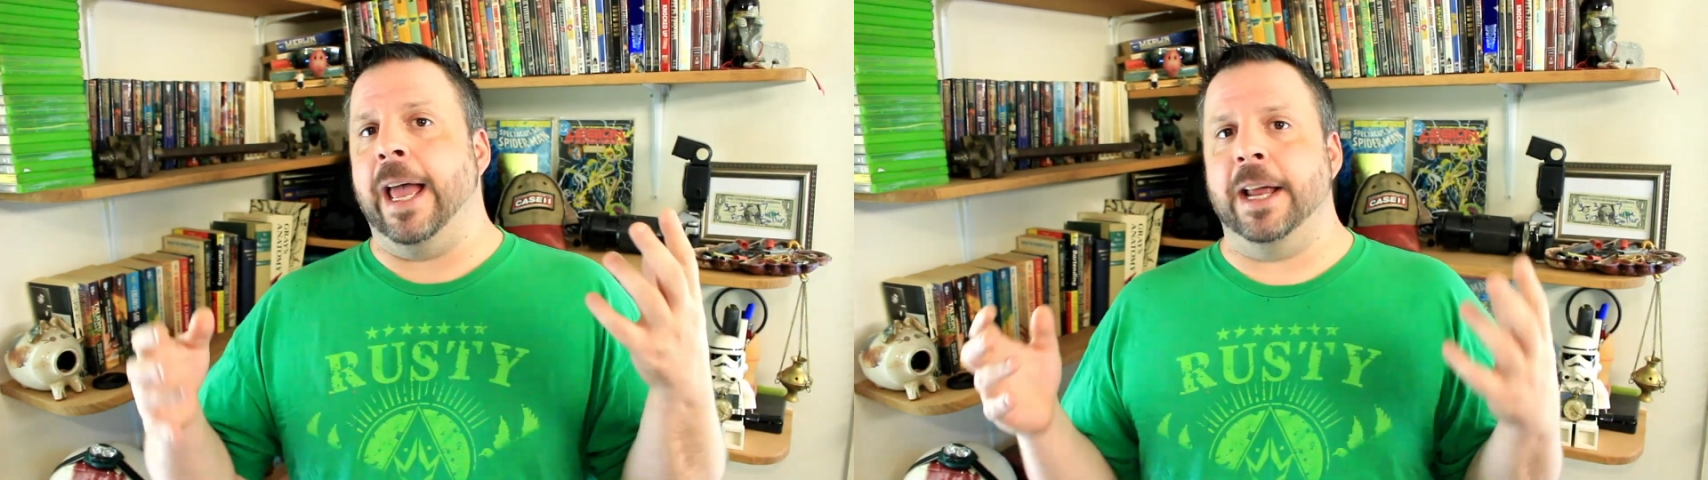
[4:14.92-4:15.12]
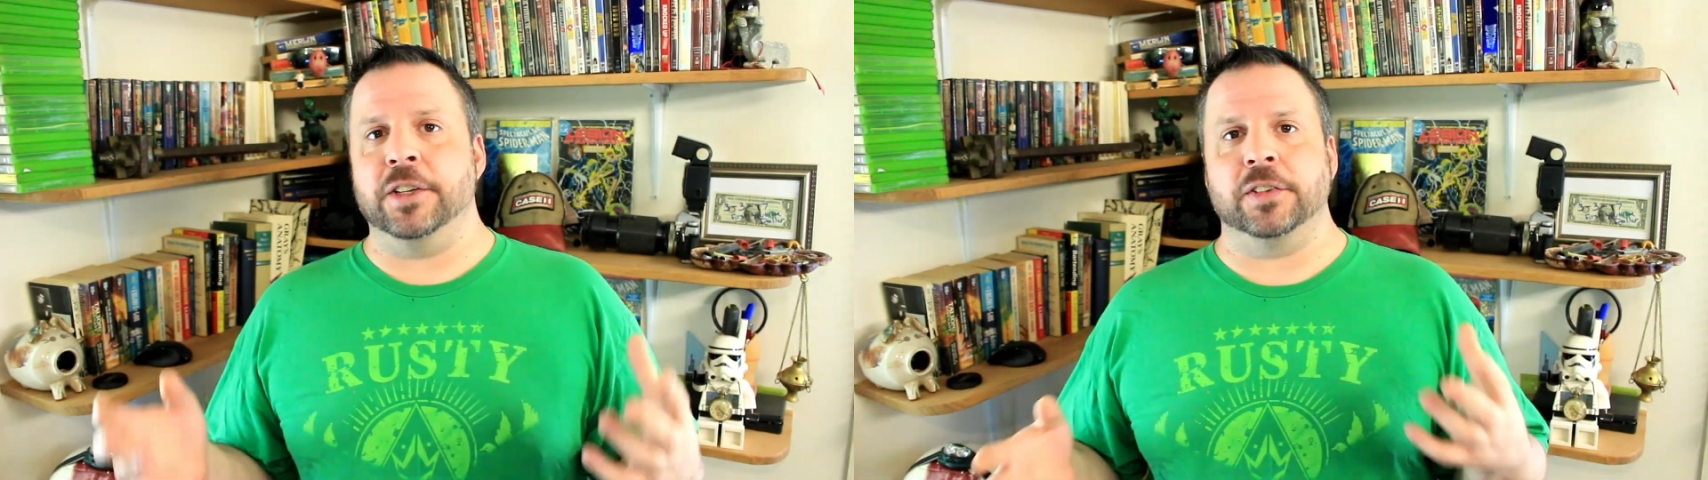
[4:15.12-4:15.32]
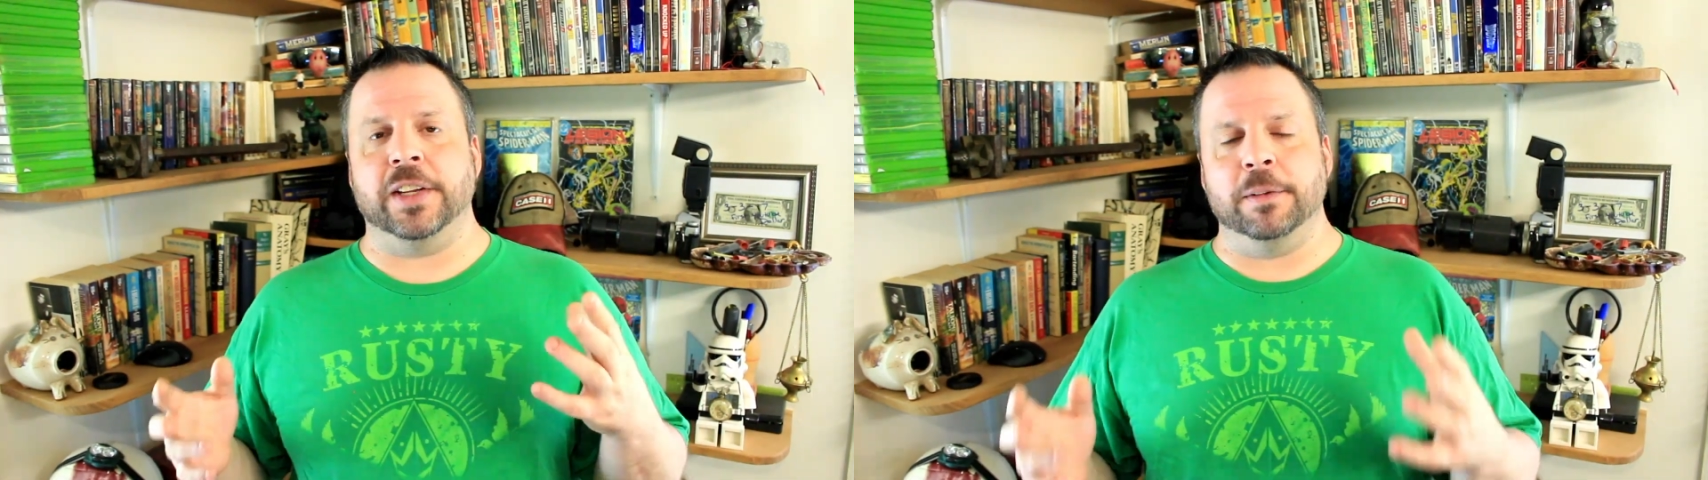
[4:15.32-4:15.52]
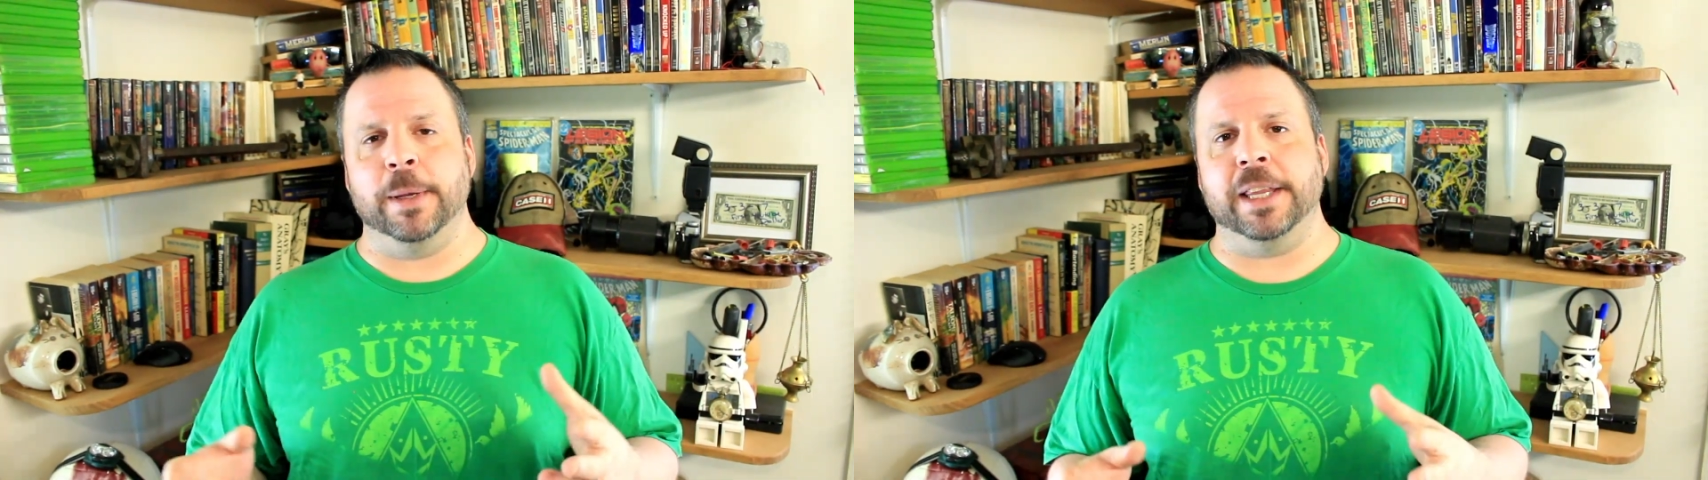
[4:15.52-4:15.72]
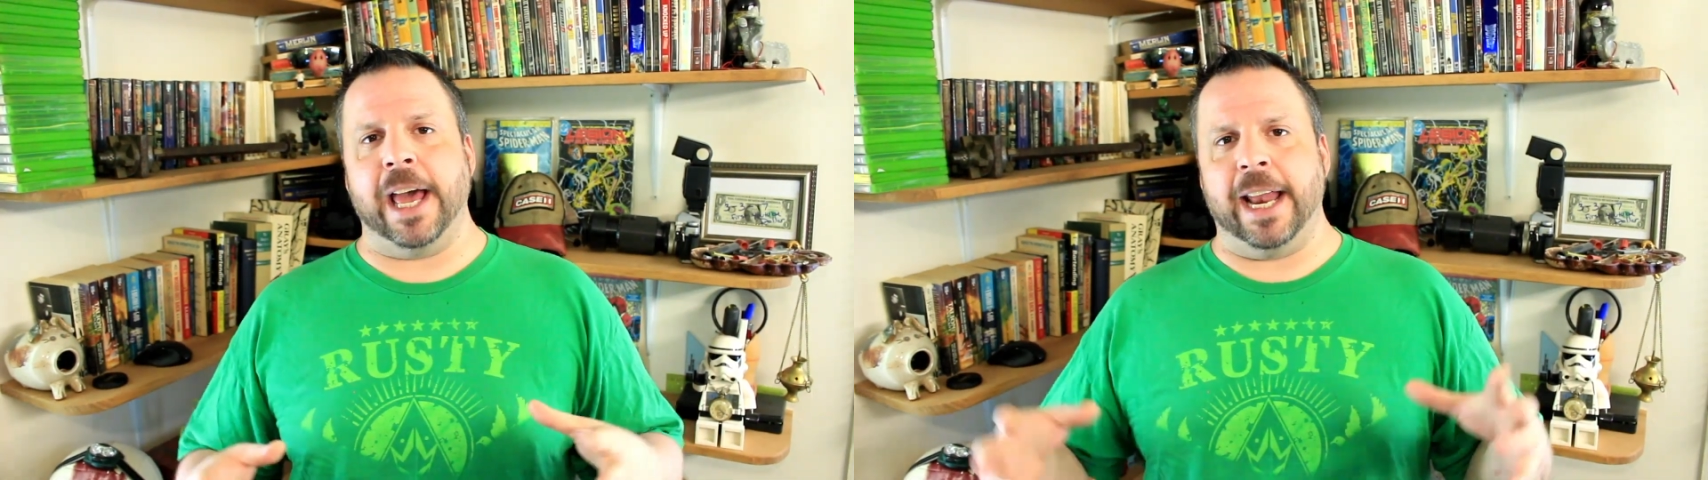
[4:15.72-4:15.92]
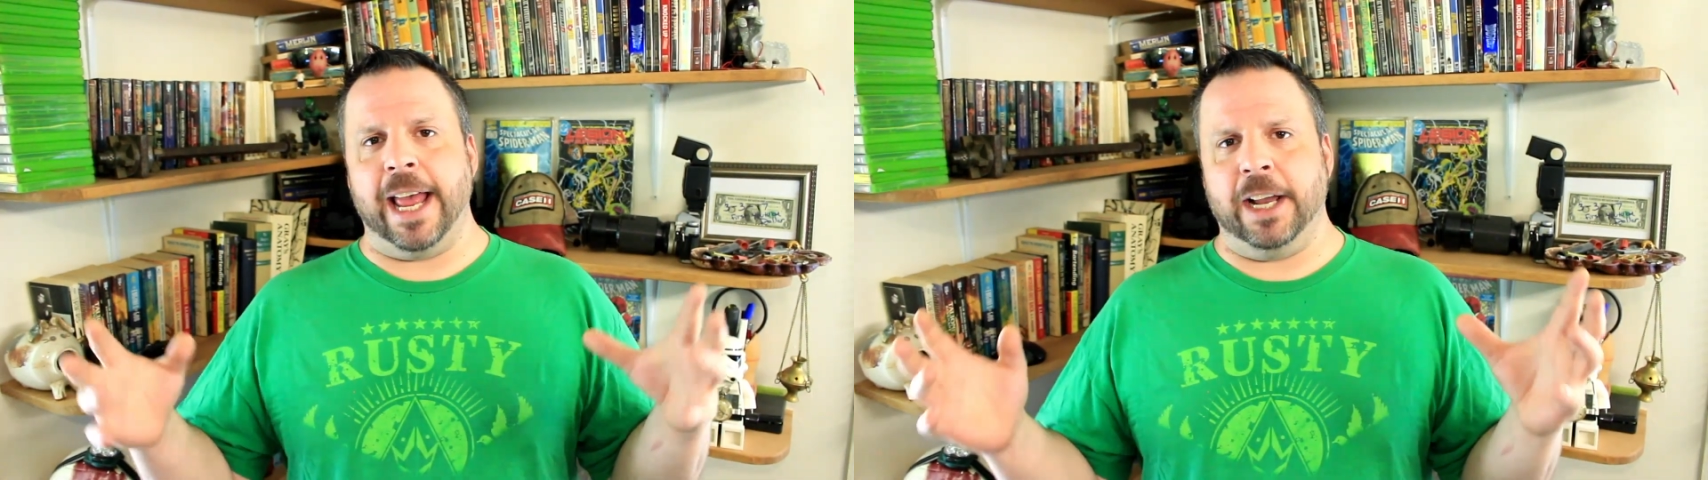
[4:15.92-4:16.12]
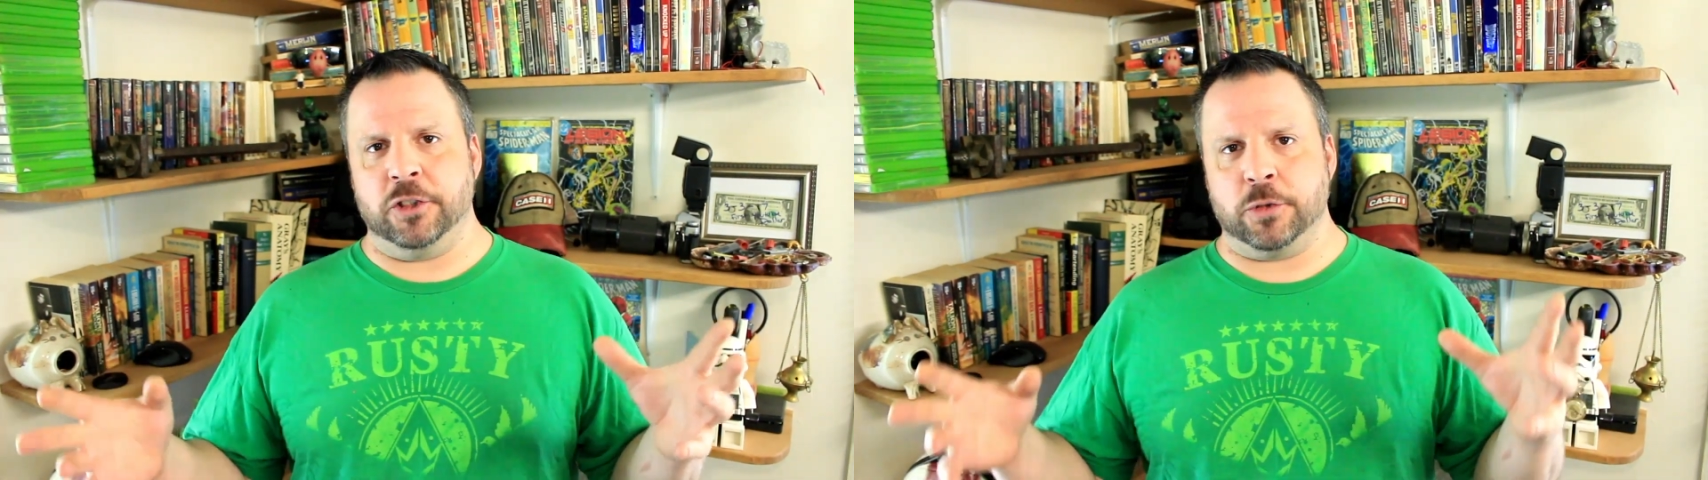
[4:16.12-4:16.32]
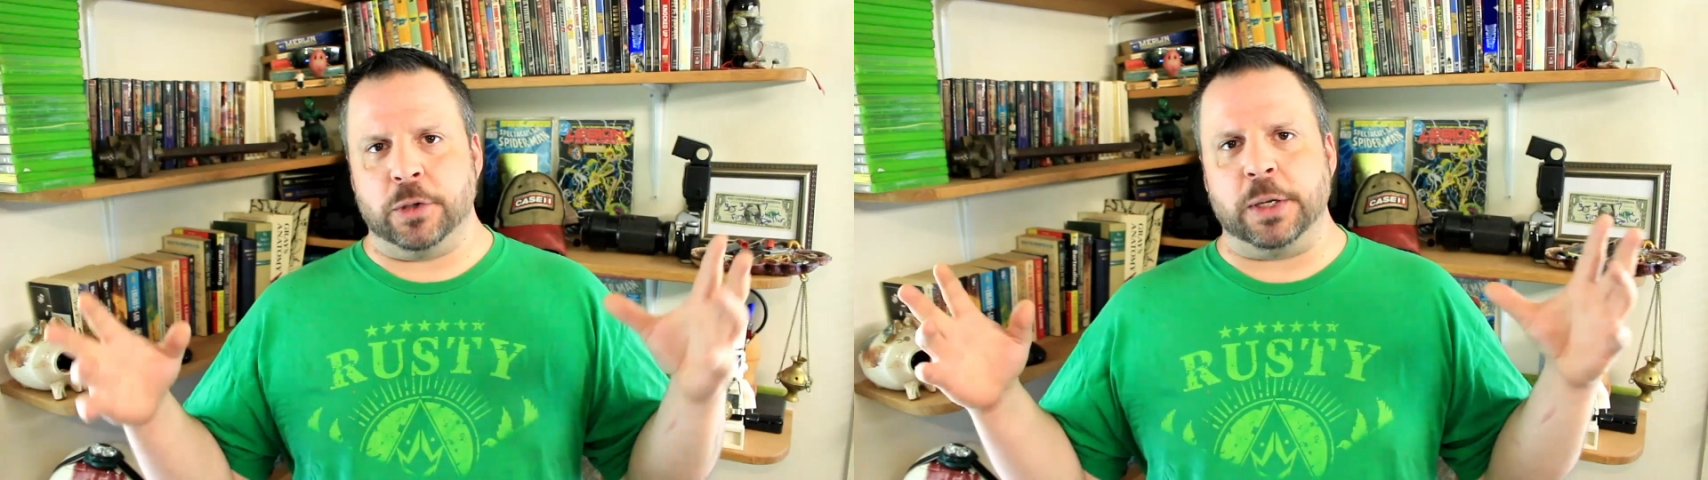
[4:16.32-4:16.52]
and just give me that extra